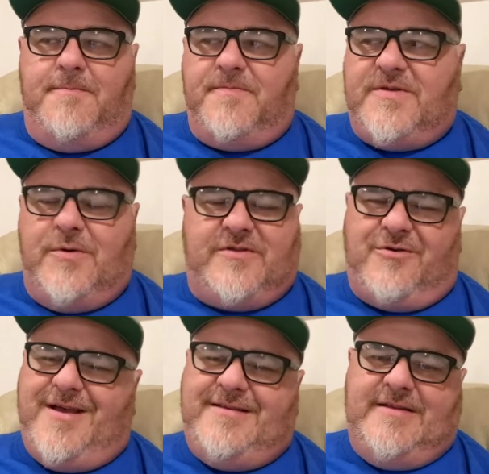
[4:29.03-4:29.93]
So it's
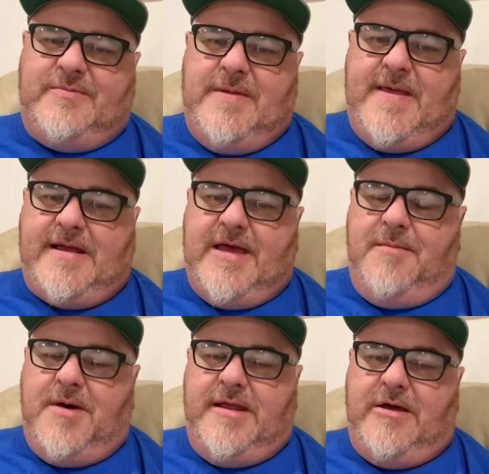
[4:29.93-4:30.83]
crazy to spend that kind of
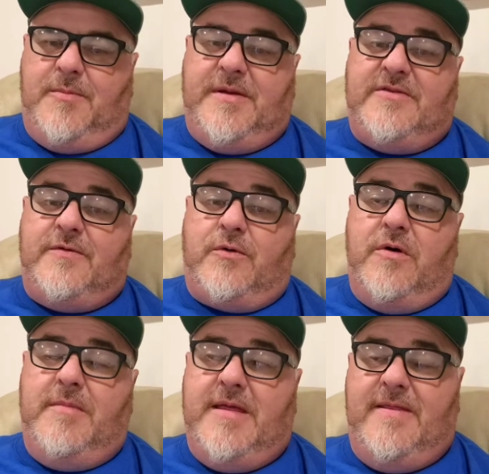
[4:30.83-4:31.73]
money on a piece of
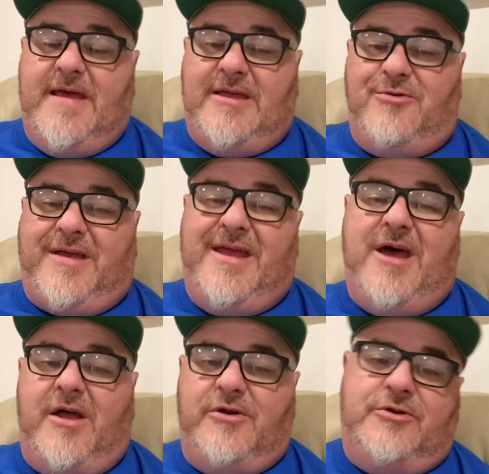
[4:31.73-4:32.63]
equipment that you
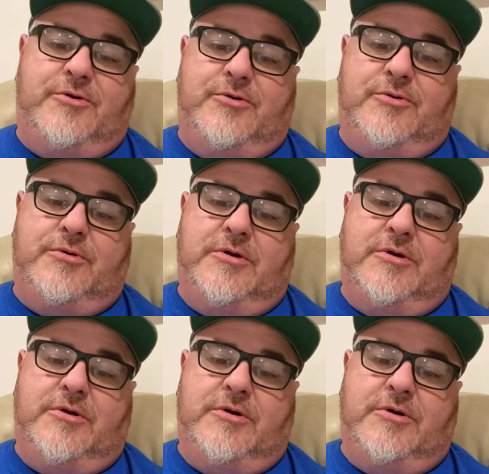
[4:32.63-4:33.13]
cannot do.